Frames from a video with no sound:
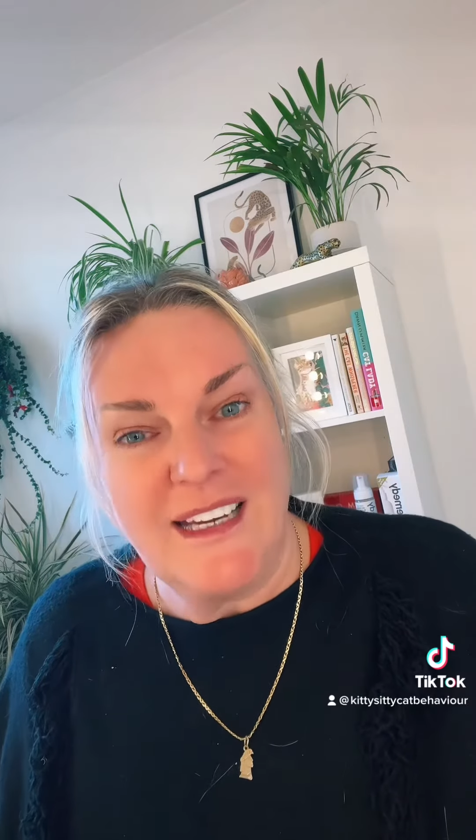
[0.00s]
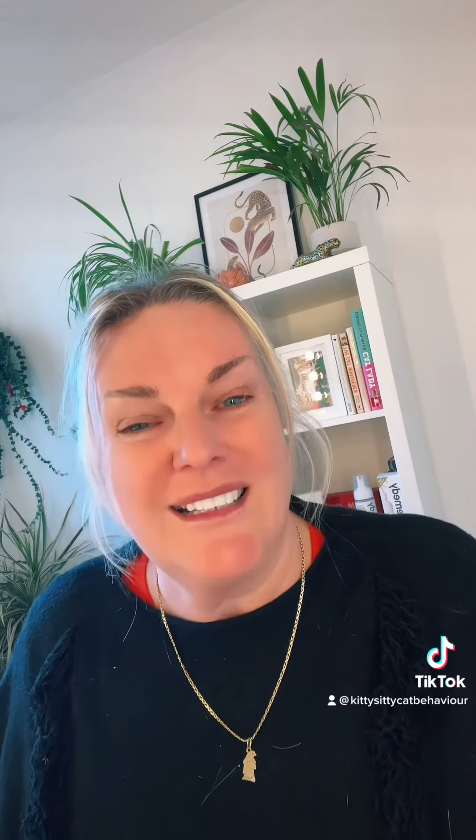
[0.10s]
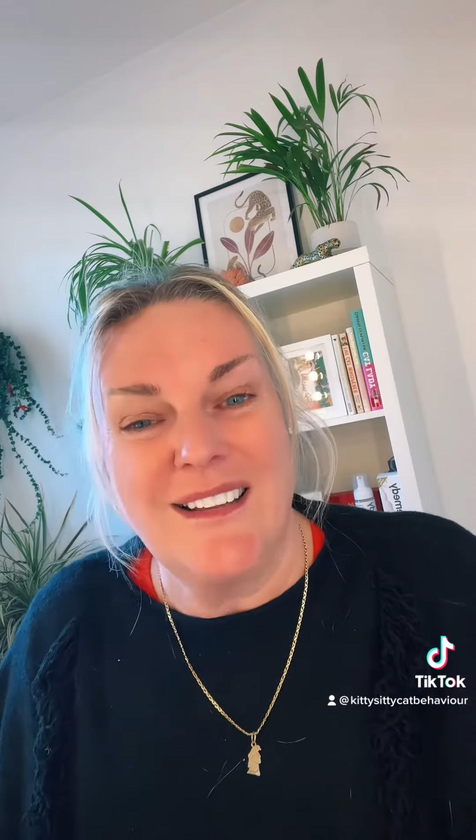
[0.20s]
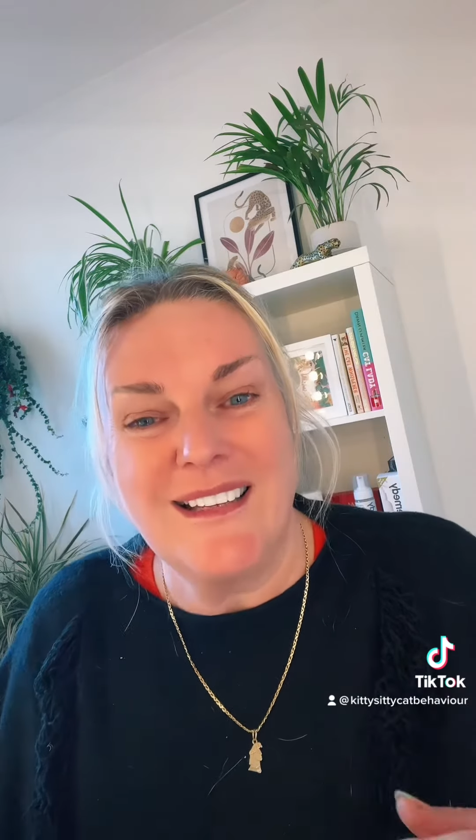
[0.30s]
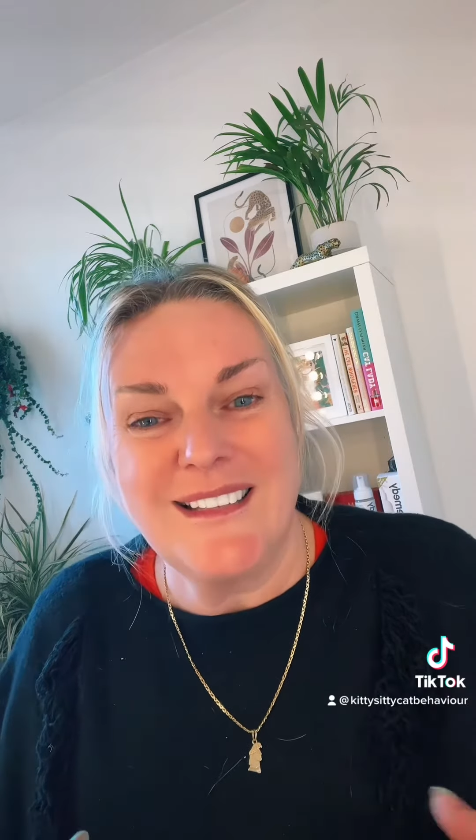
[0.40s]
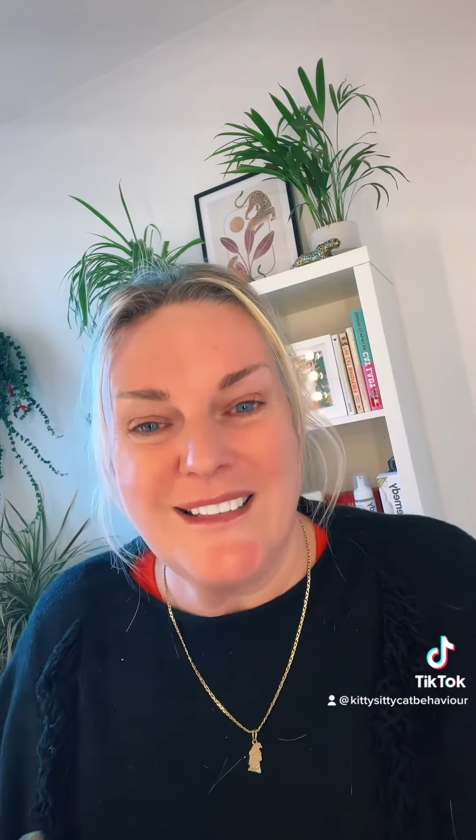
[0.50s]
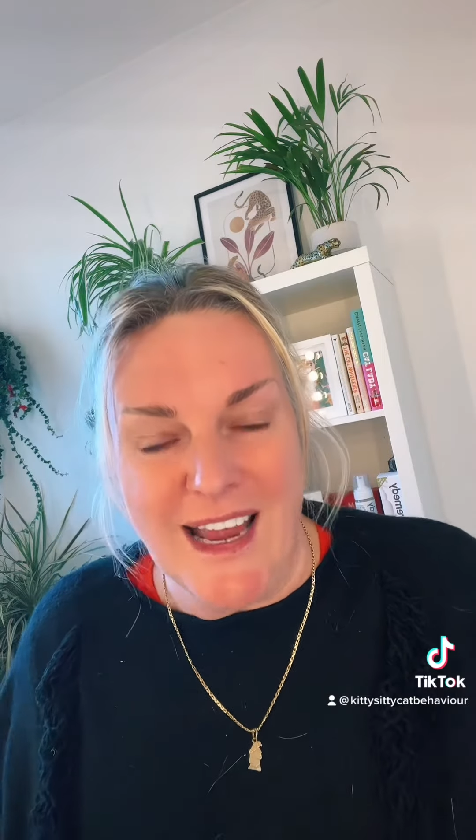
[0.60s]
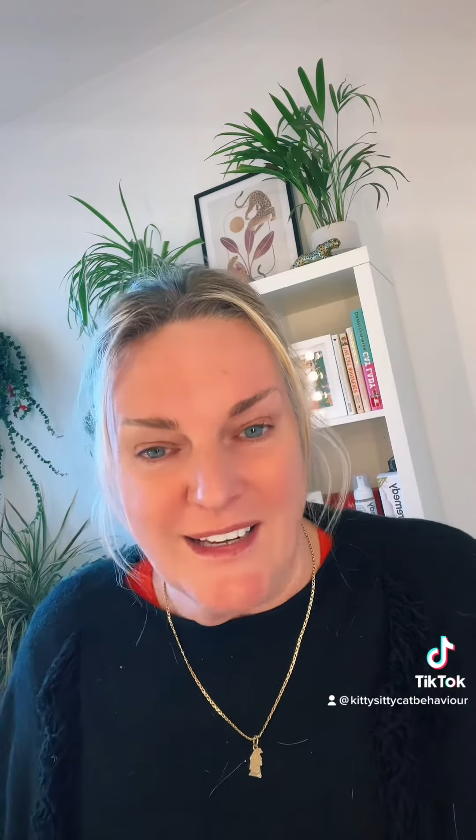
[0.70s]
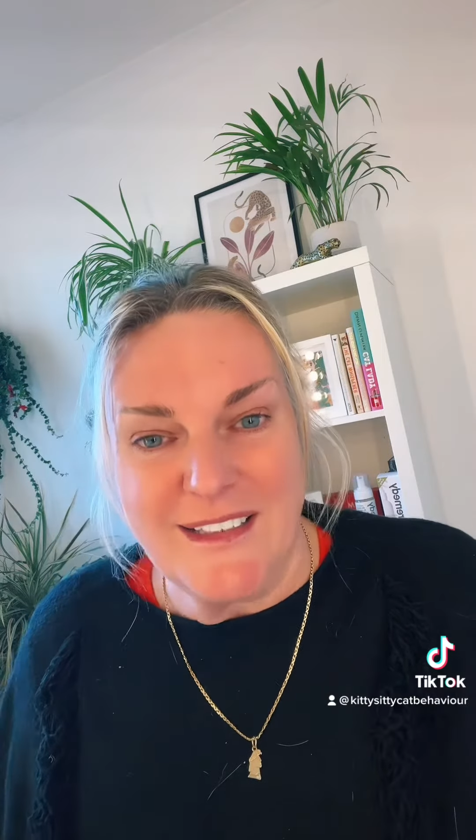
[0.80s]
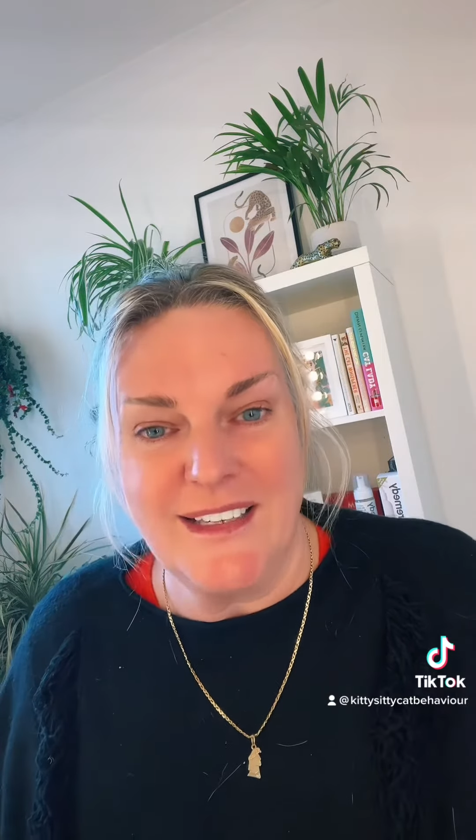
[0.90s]
so the
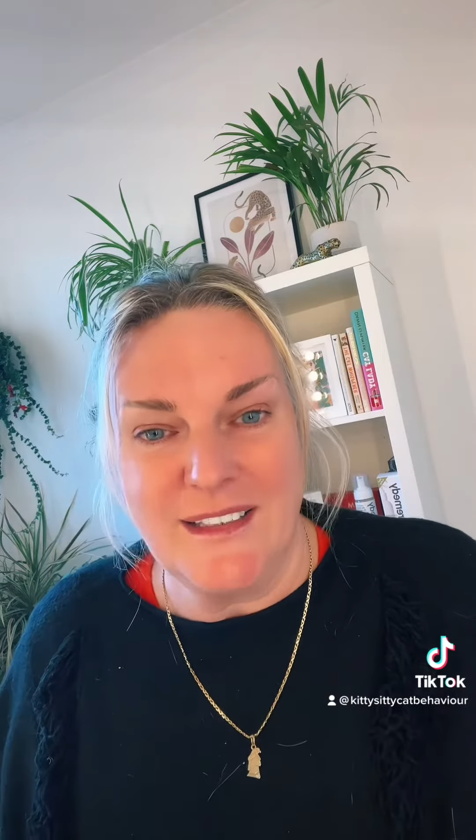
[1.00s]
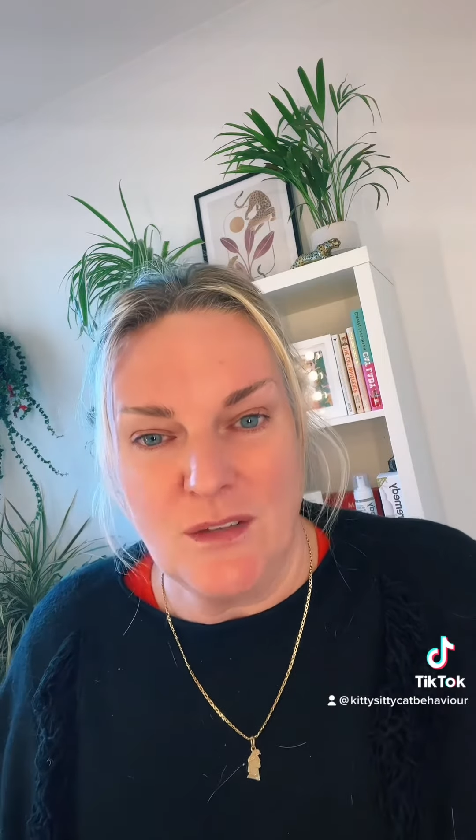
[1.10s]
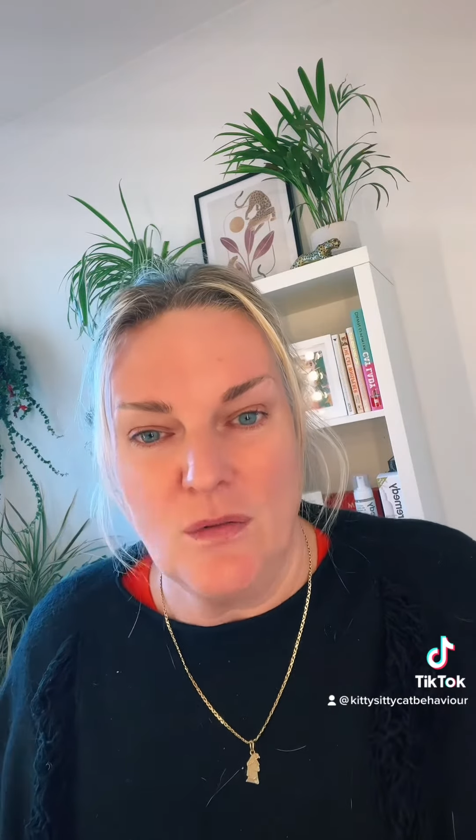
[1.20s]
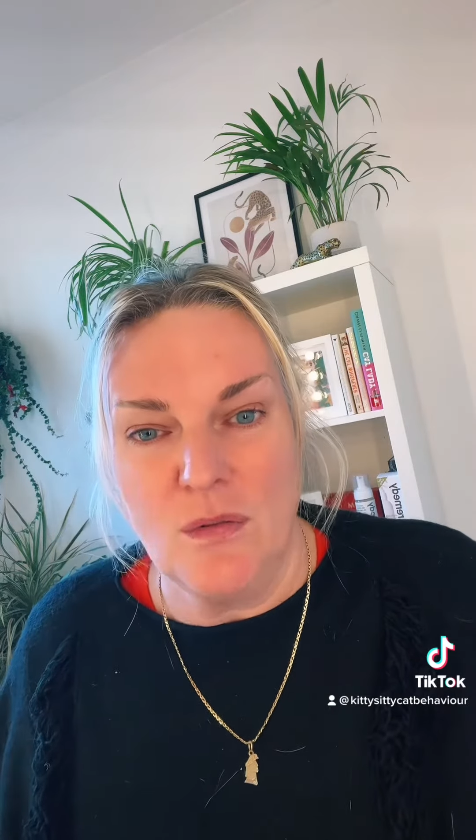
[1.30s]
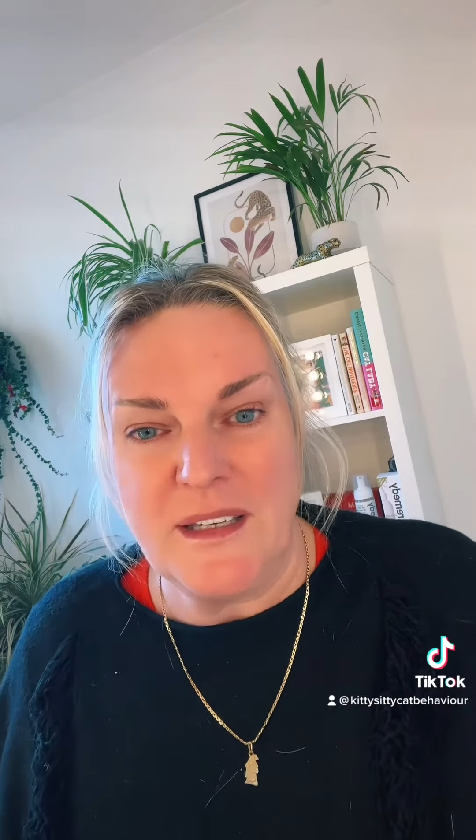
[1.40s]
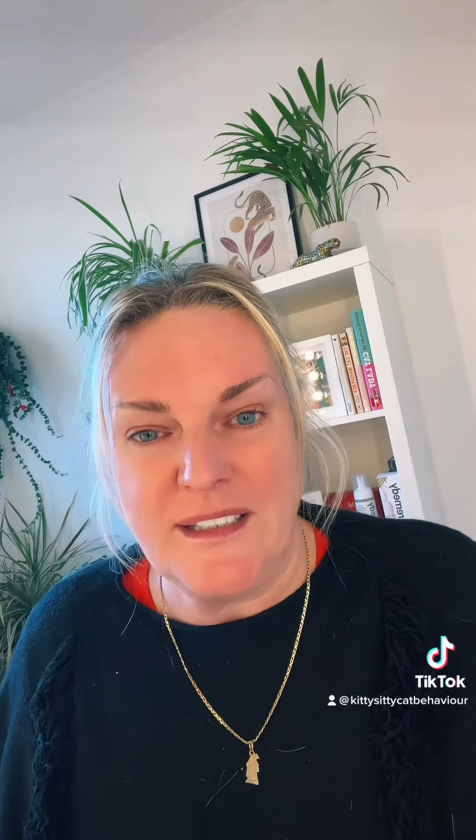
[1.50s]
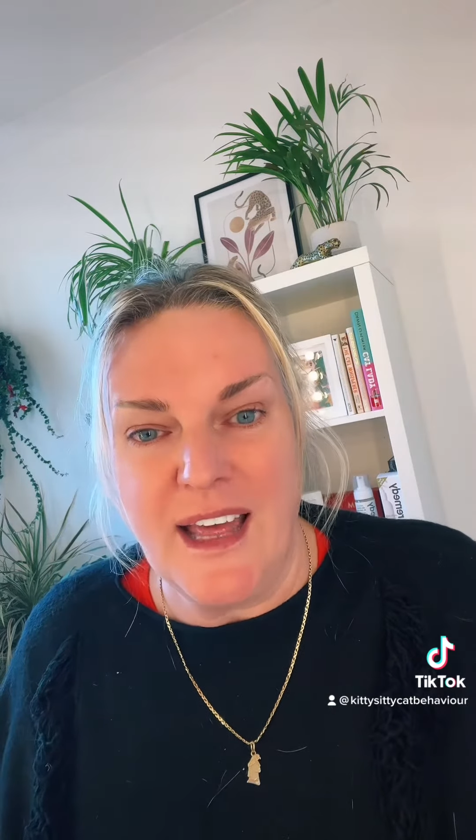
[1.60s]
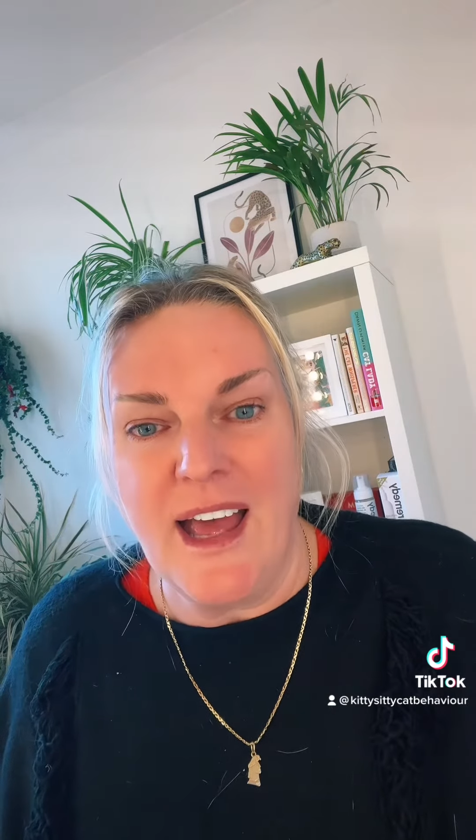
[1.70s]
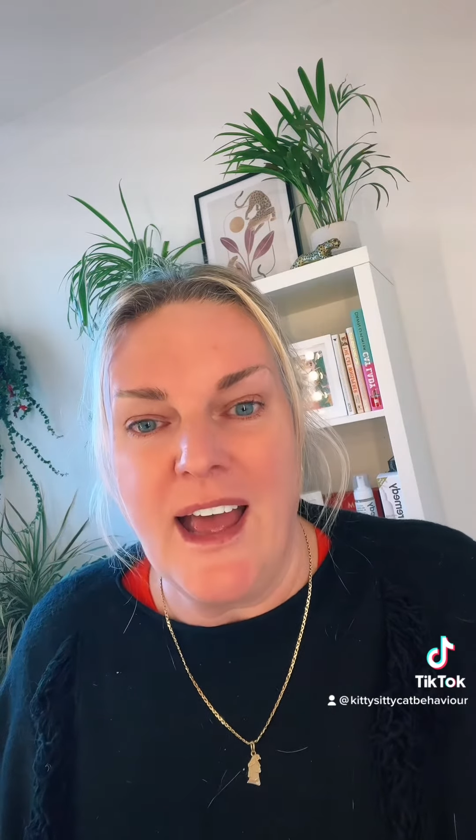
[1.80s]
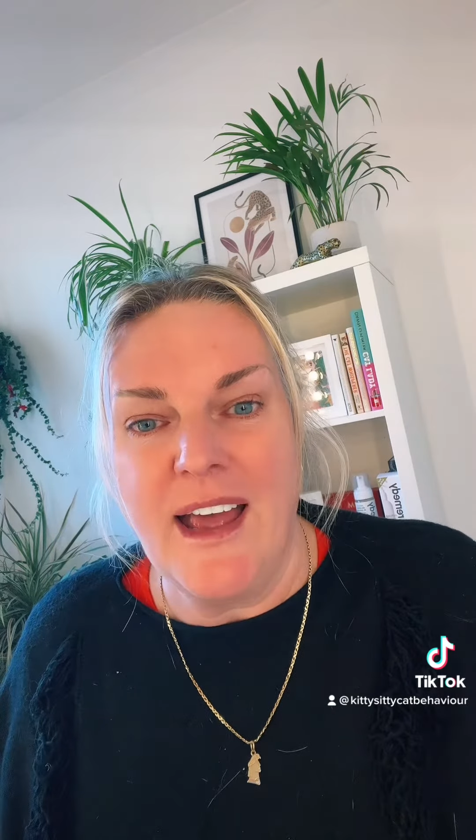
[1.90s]
scent is always
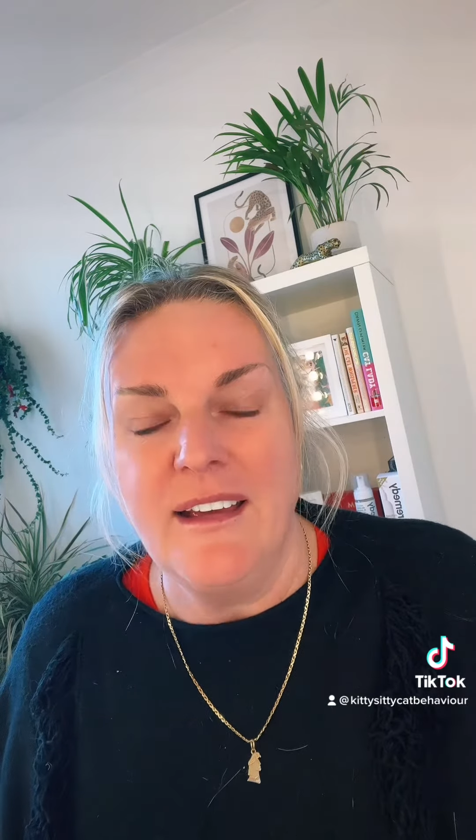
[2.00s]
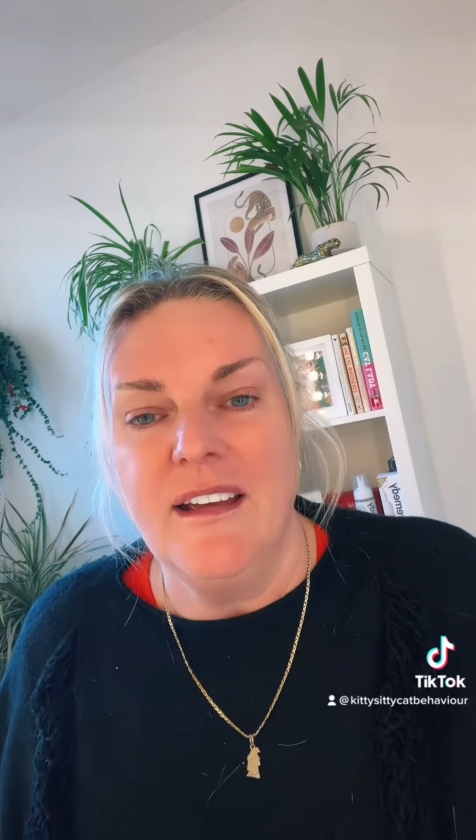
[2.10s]
there.